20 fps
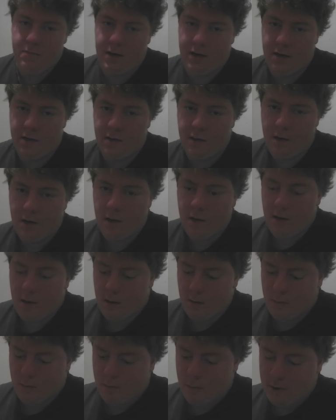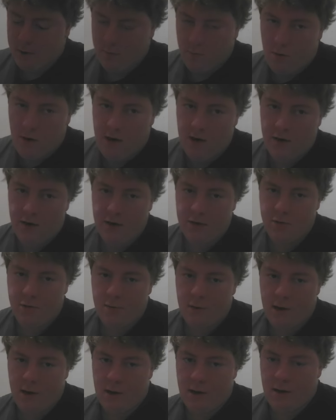But what you want to
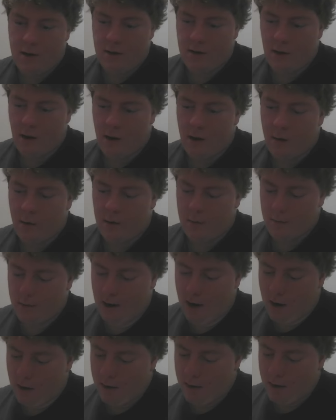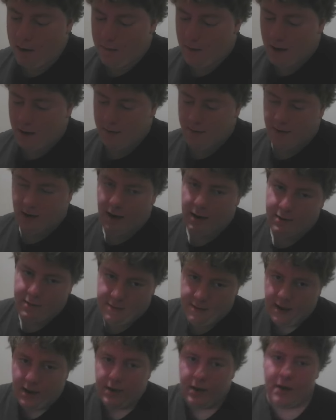do, so now that I've got that
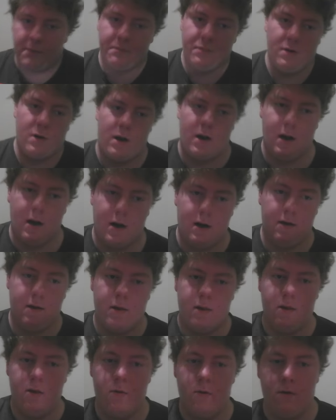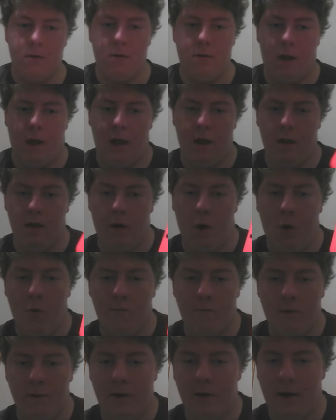set up, uh, you, you and
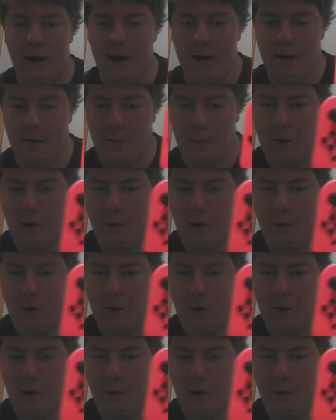hopefully you guys